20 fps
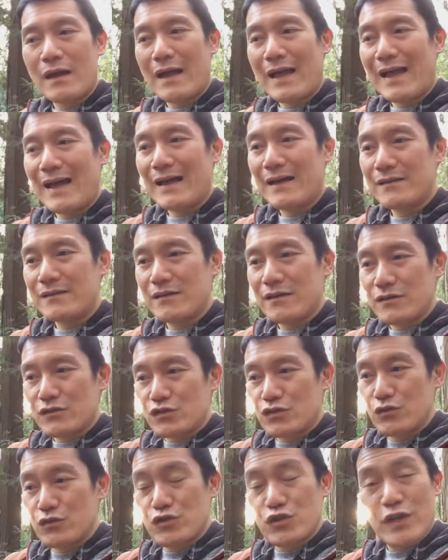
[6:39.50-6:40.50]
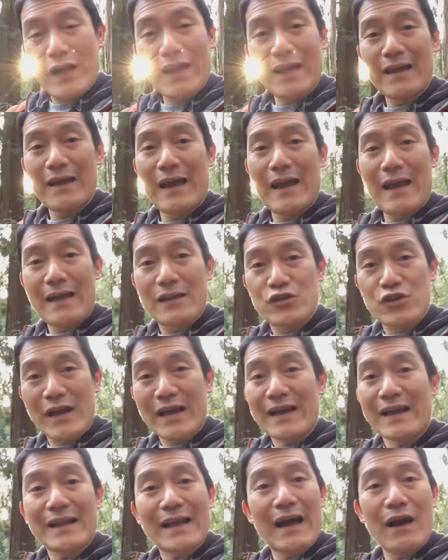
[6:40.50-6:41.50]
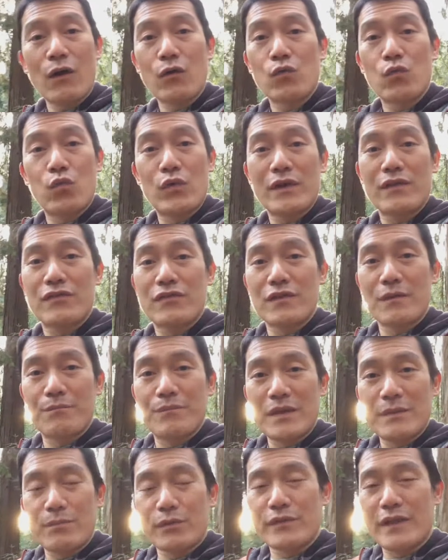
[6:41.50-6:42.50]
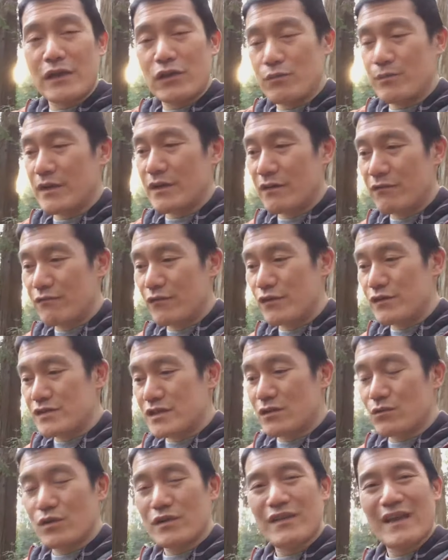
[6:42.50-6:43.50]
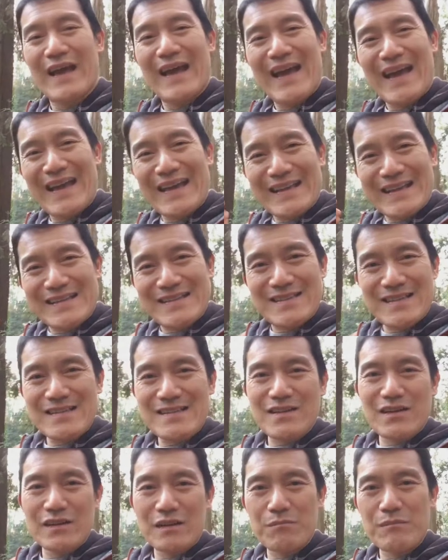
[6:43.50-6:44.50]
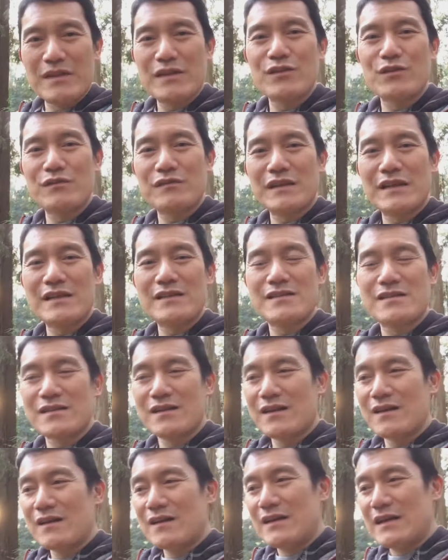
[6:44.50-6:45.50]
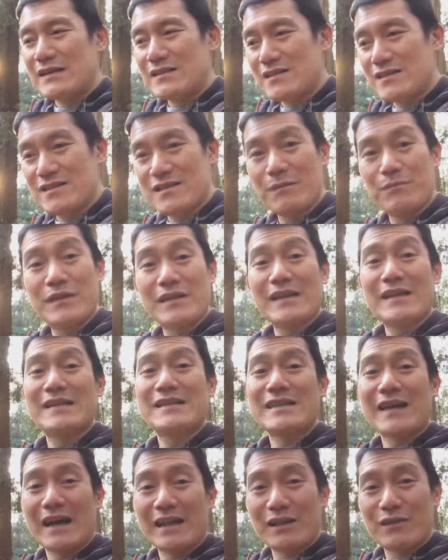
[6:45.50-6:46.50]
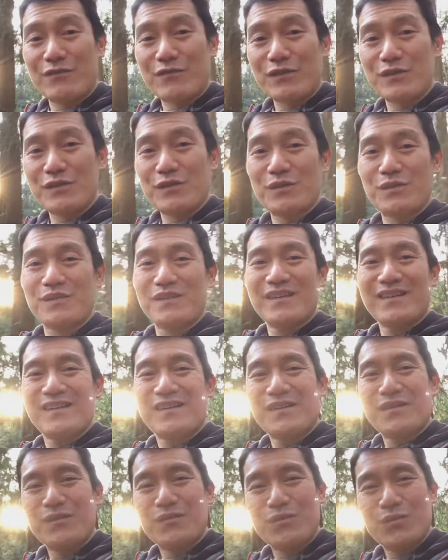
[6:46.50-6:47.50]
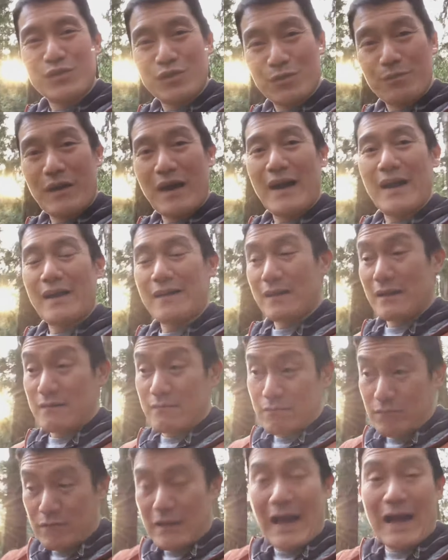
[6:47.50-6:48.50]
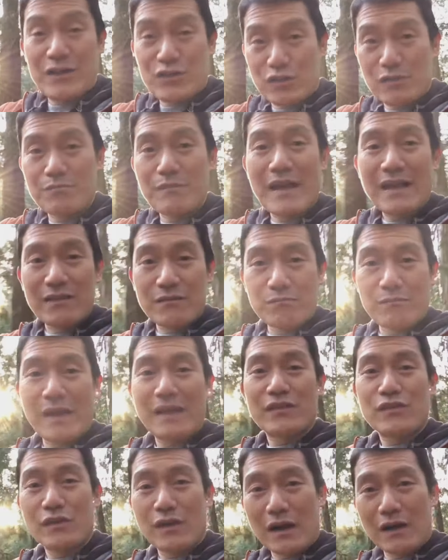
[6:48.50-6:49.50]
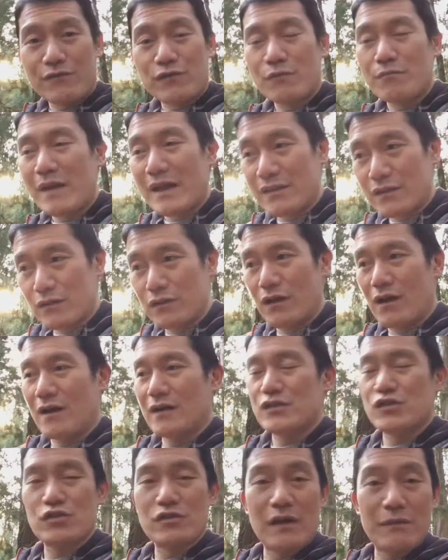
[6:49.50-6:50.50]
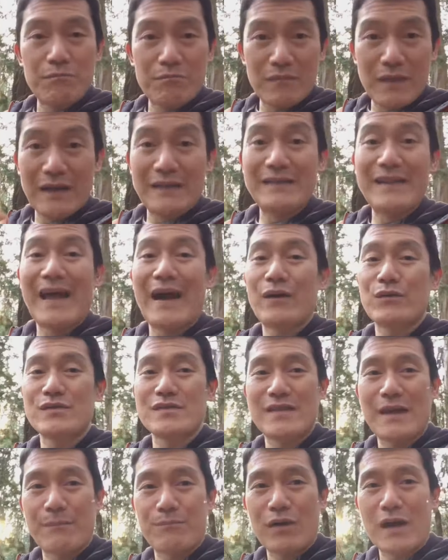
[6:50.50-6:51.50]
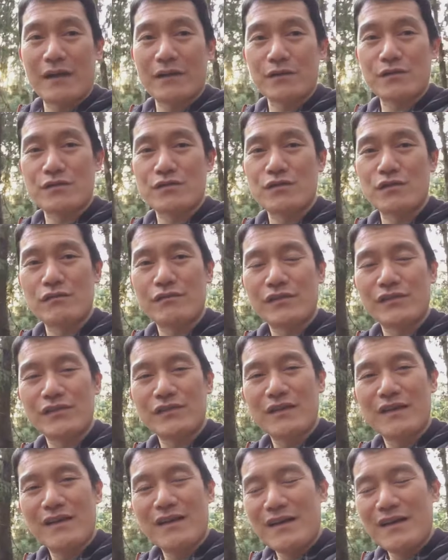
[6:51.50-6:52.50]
and to check check it out with the people that you've been conversing with. Hey, is this going to meet your needs? Is this something exciting for you? Would you buy it and actually make make the offer, make the launch, announce that product or service?